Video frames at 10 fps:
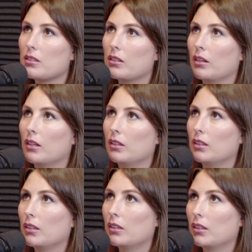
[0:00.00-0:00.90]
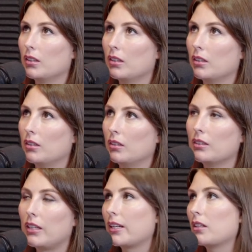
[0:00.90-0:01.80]
you're...
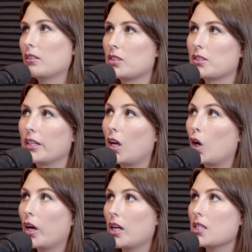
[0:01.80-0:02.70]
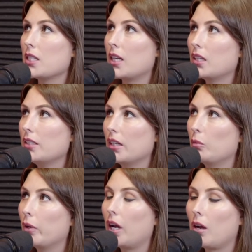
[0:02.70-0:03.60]
Like, just like a crazy idea
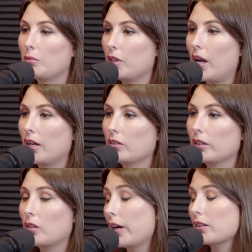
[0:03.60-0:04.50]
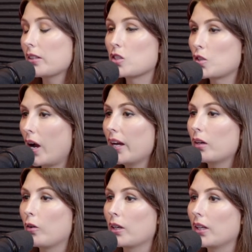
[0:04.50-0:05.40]
would come to your head and you're like, great, let's try it.
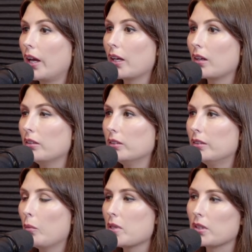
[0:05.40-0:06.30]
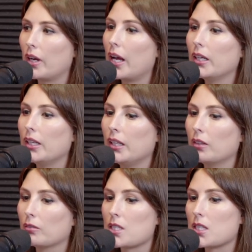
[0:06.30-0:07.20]
Or like, was there any
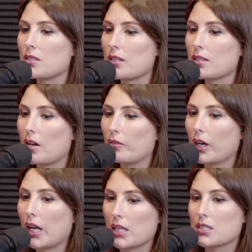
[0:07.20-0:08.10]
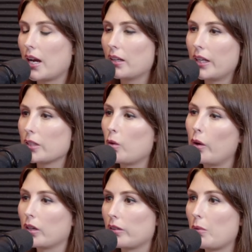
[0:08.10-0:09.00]
resistance ever against that? Like
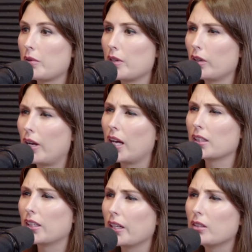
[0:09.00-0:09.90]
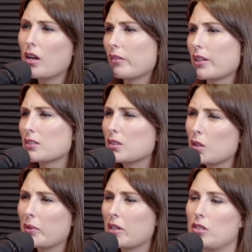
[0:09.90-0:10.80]
toying around with it in your head, like, no, that's
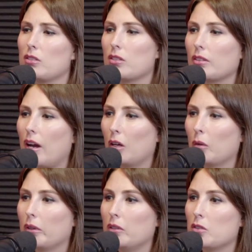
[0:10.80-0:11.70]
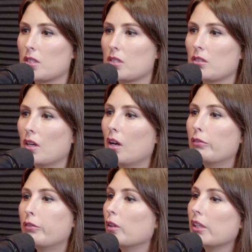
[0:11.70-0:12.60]
stupid. I shouldn't do that. Or were you just
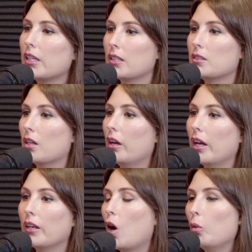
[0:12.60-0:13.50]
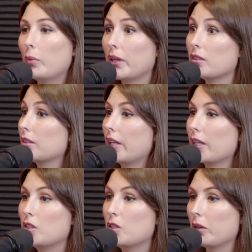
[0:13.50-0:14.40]
fully into and open to
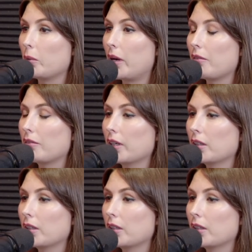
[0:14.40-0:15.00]
like doing whatever?